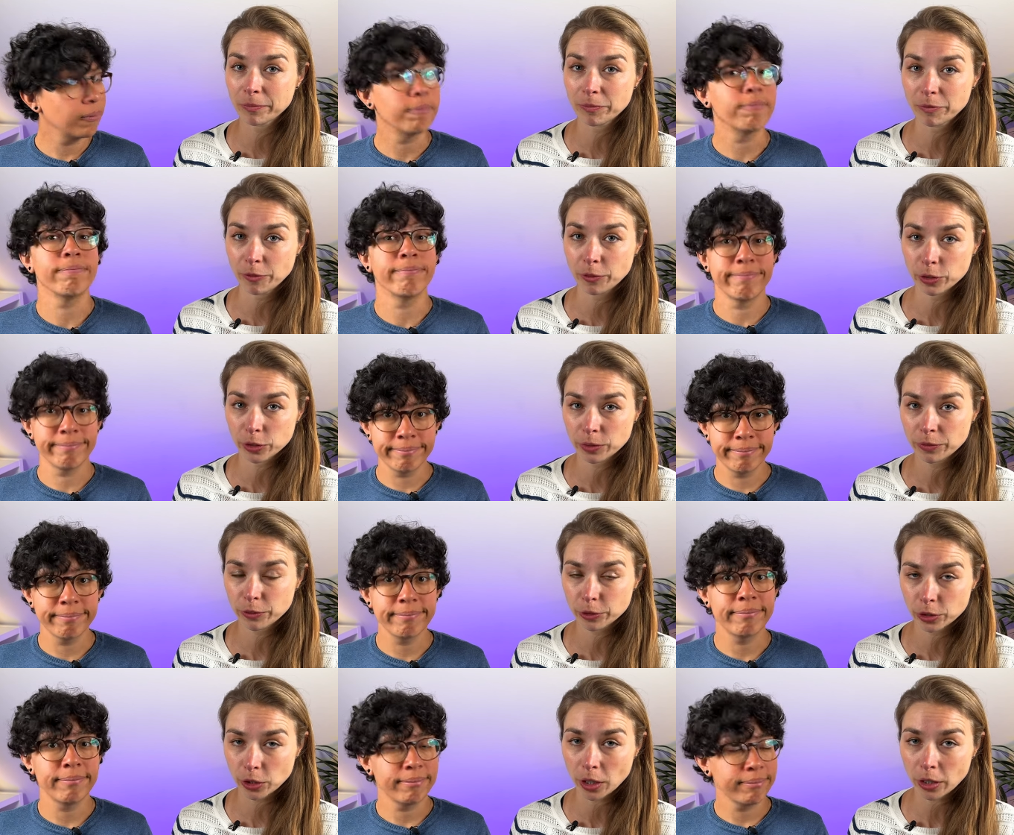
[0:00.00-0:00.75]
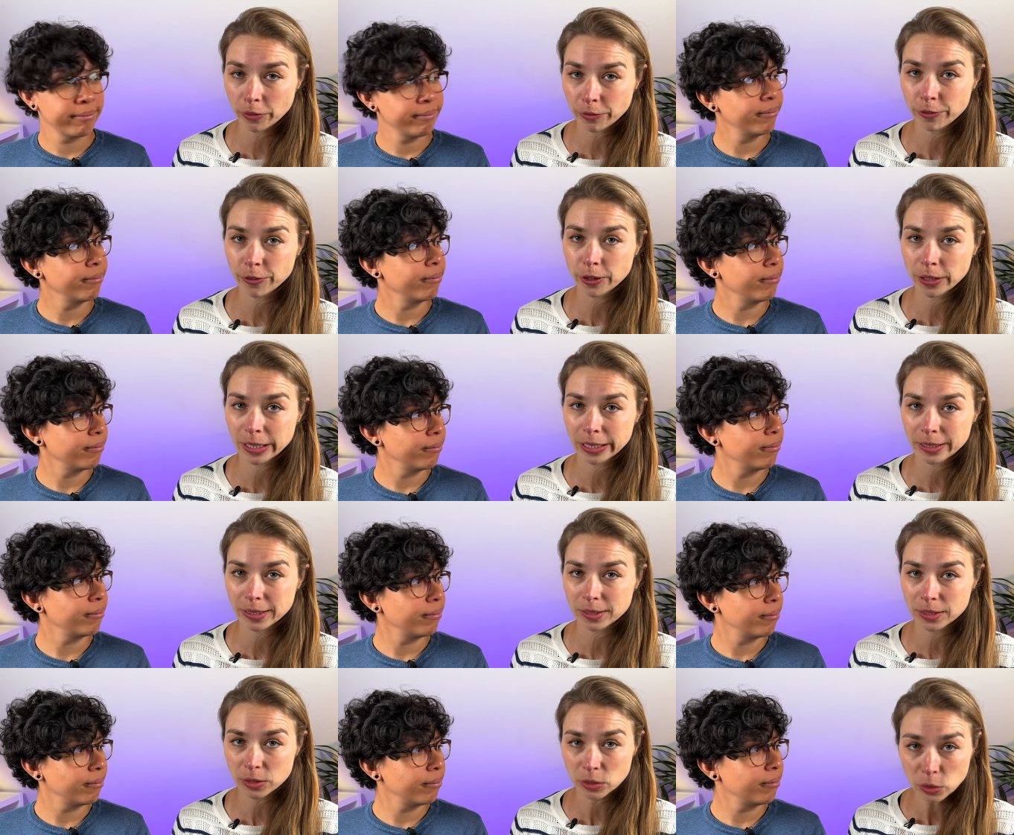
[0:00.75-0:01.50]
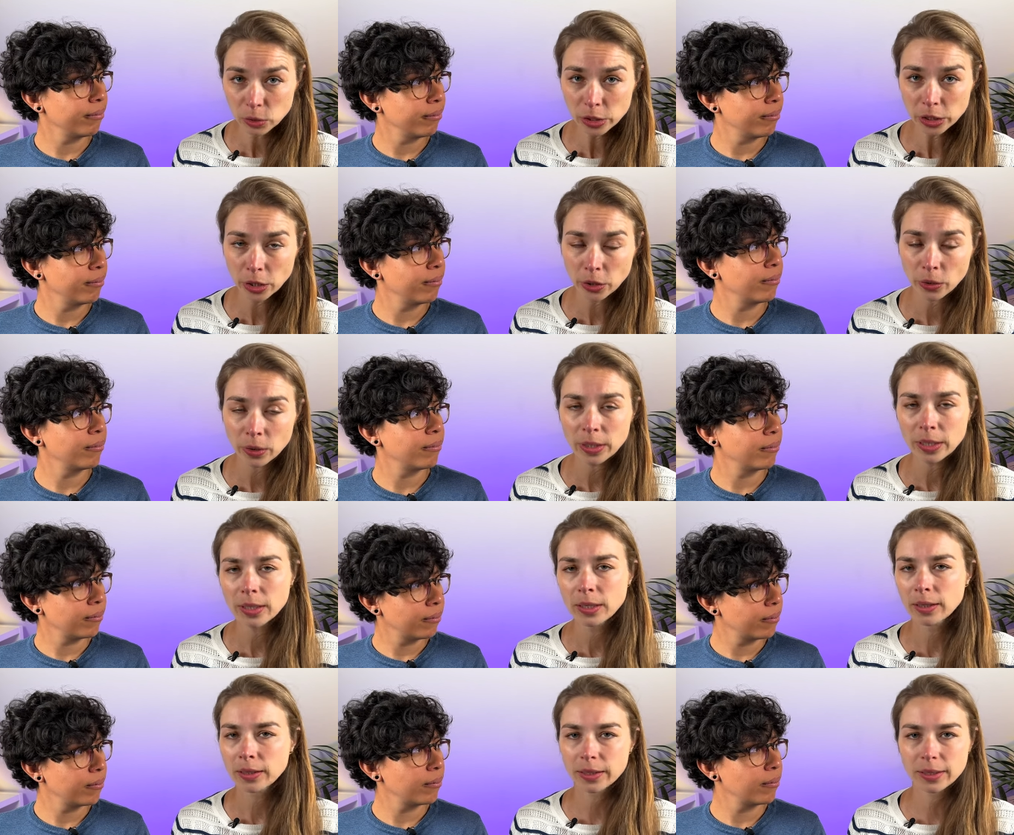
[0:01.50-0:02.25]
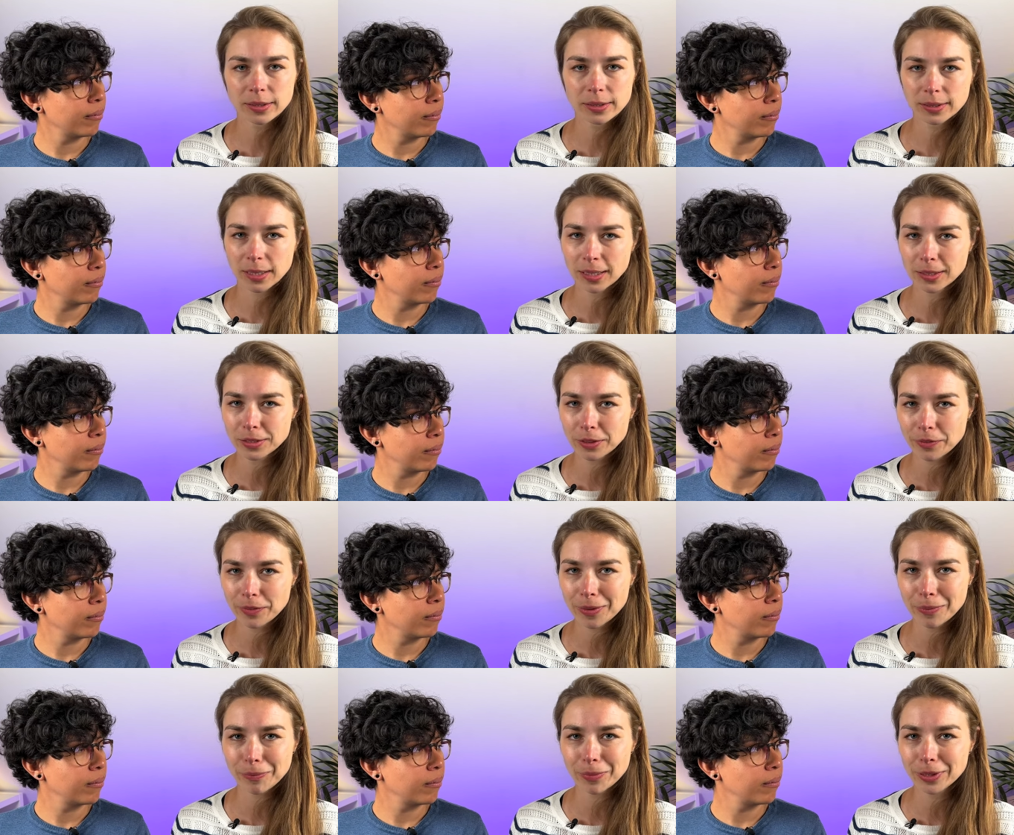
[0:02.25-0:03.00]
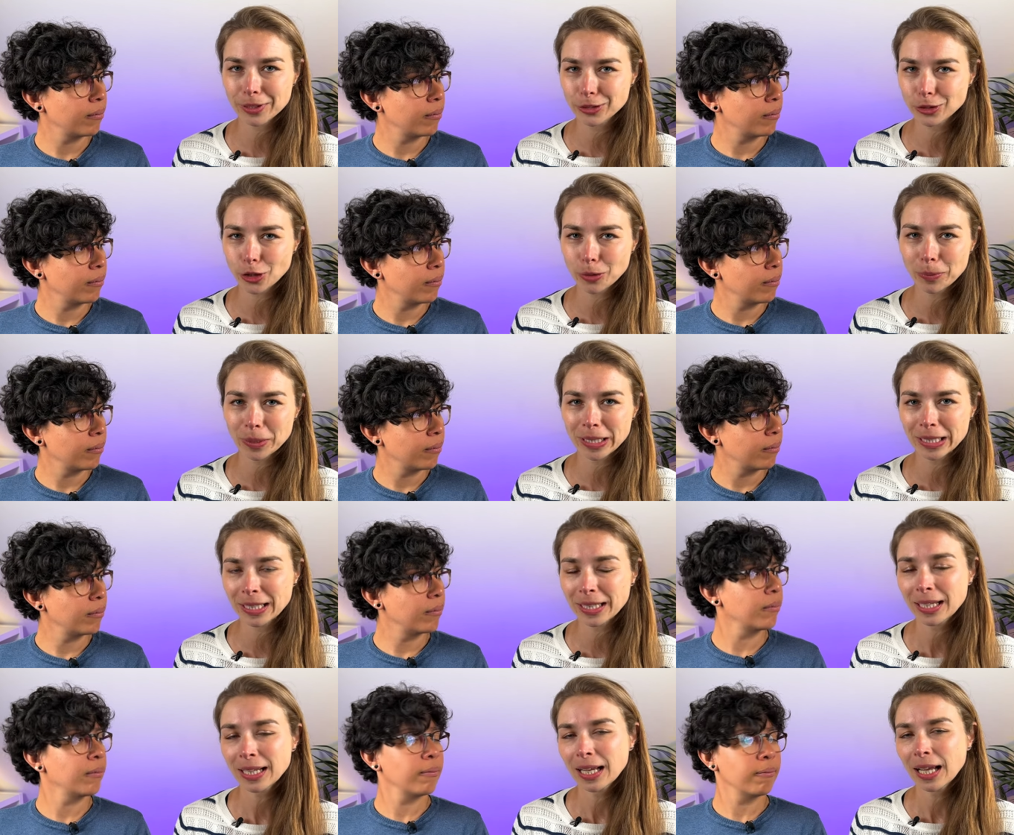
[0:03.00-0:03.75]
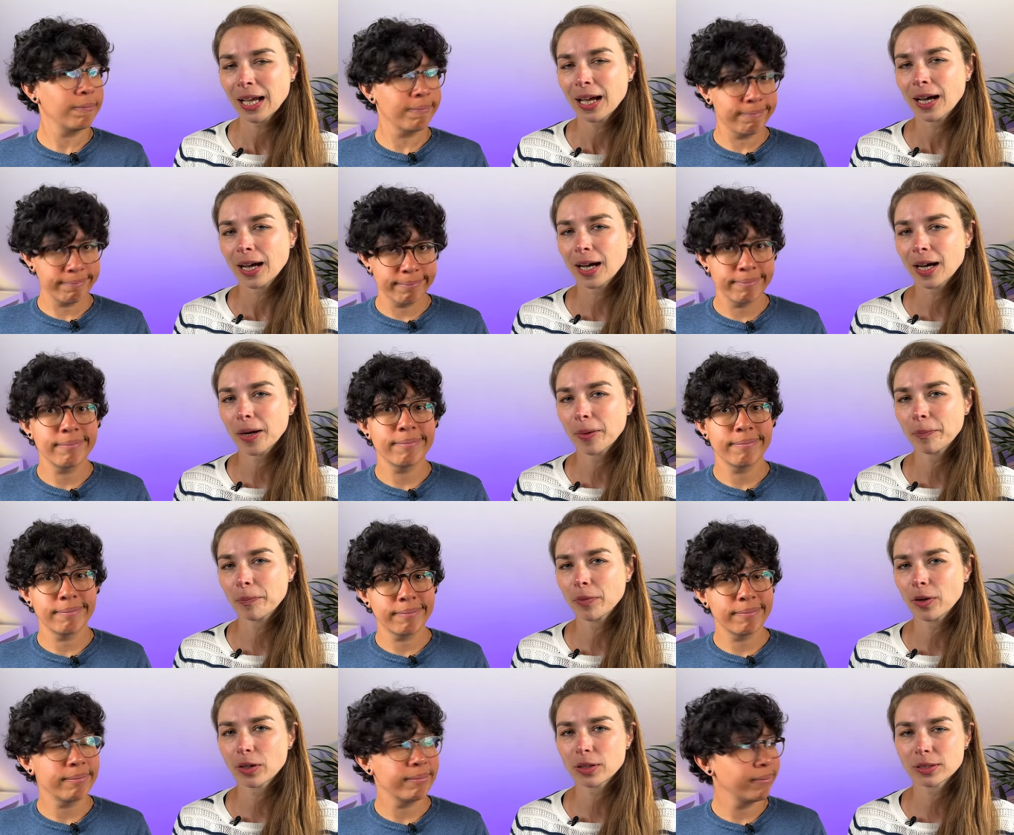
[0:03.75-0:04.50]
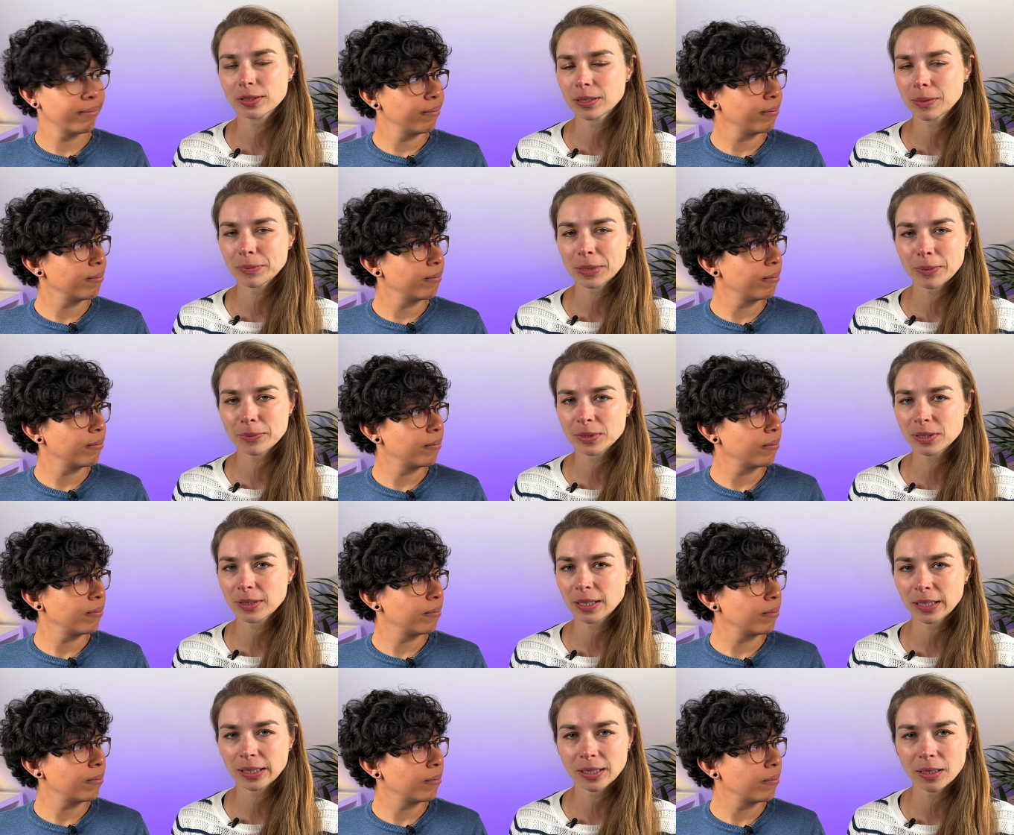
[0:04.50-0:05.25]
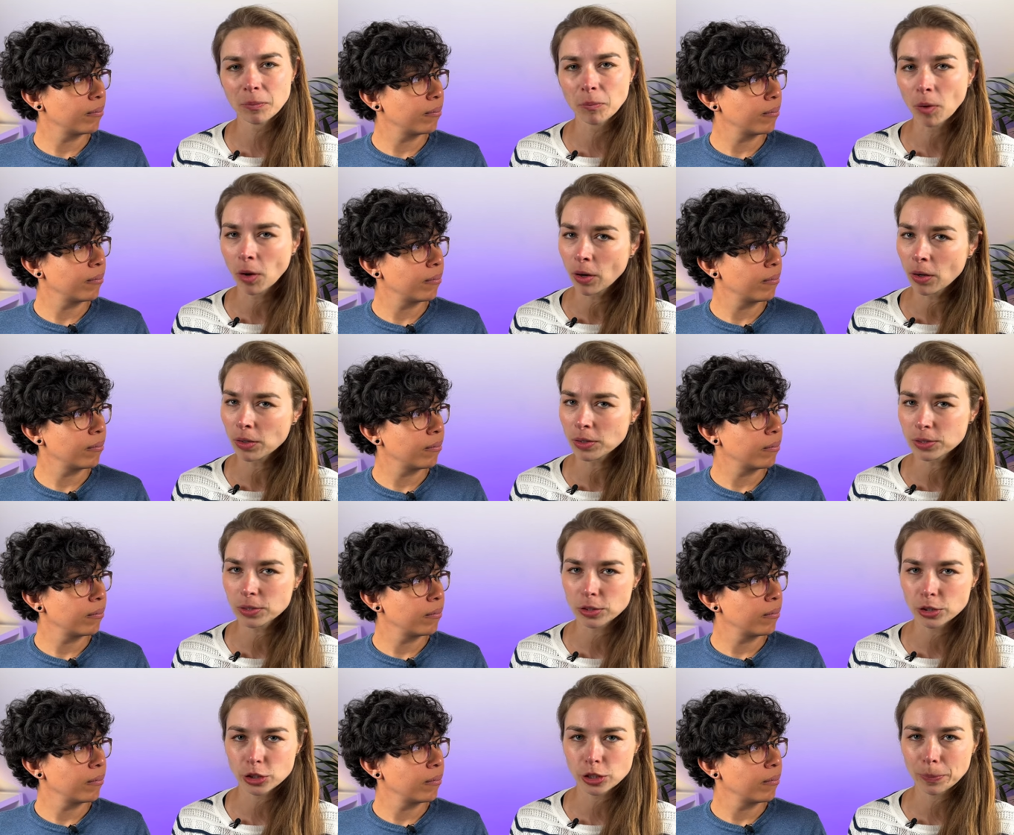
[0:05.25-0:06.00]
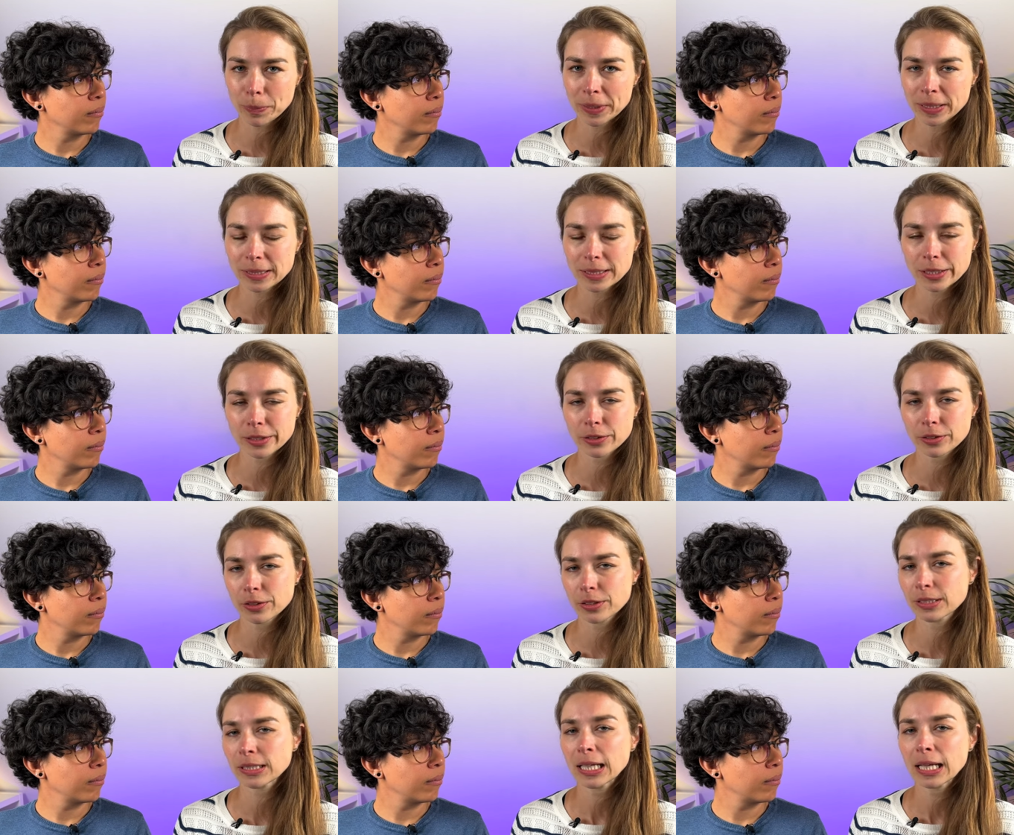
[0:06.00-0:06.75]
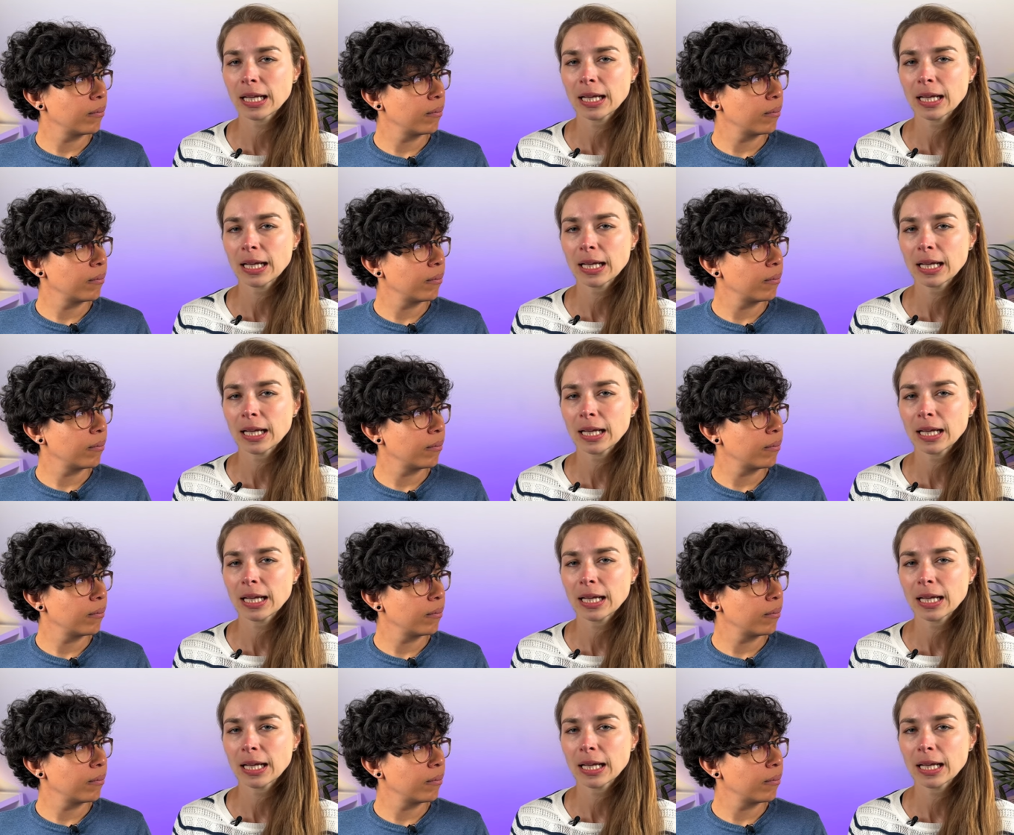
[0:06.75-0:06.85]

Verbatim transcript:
Speaker 1: phot photographer in a studio there's tons of them in germany um, uh, sometimes in like little malls or shopping centers